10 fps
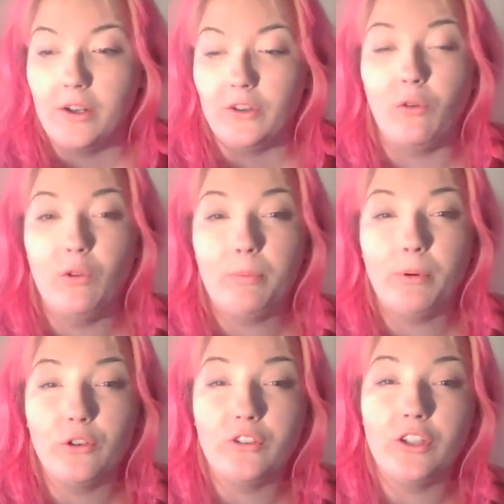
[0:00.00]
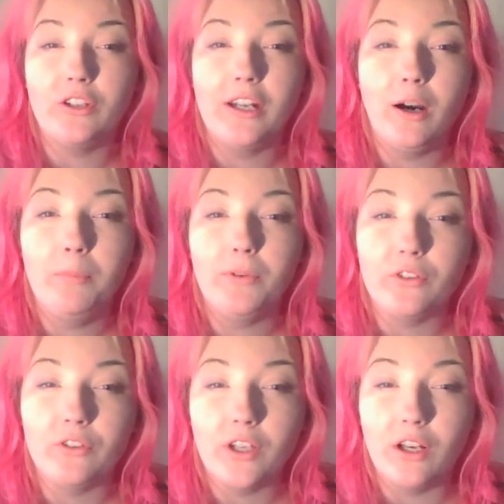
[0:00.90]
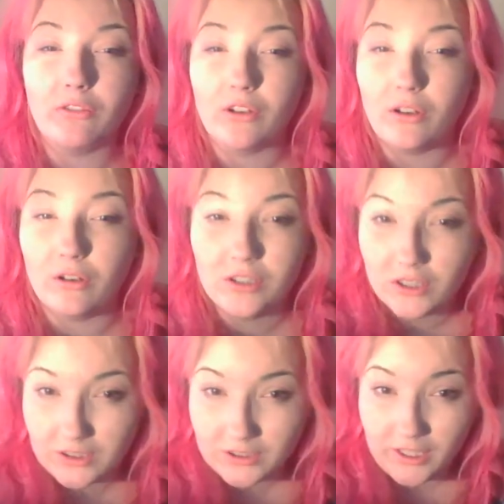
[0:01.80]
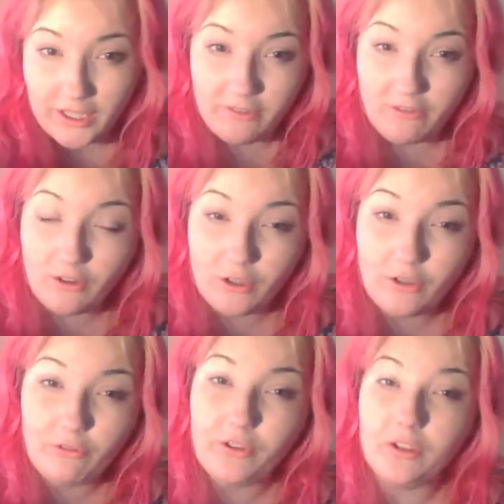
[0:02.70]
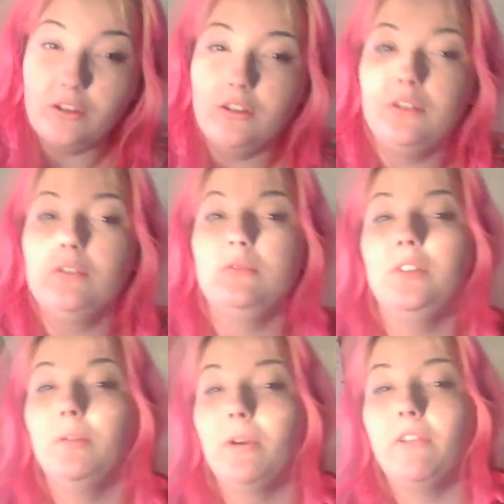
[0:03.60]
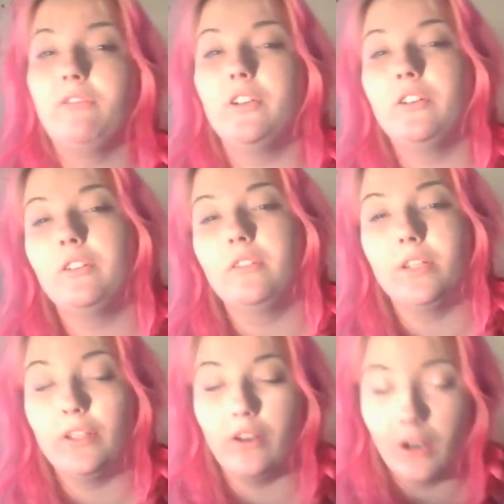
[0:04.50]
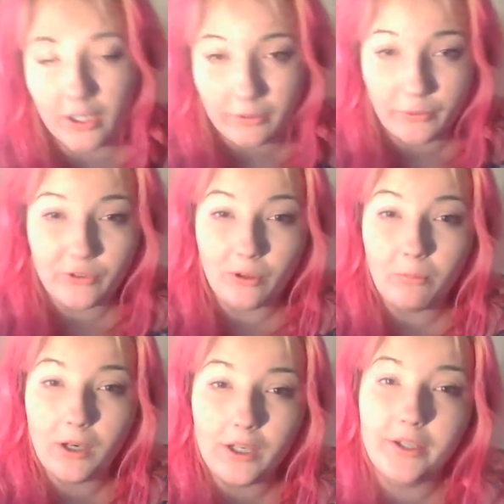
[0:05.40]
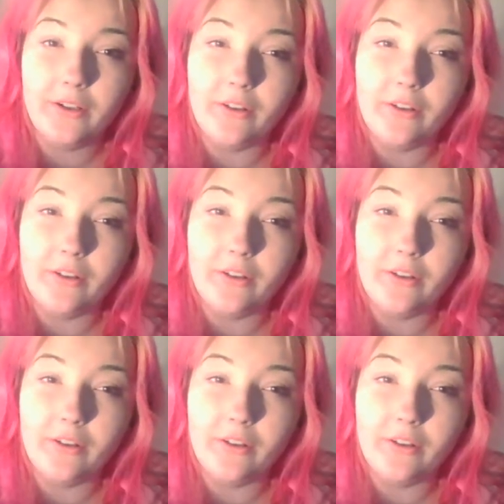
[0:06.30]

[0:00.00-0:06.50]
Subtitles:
the only person you can help is yourself, so even though you might feel the need to argue with somebody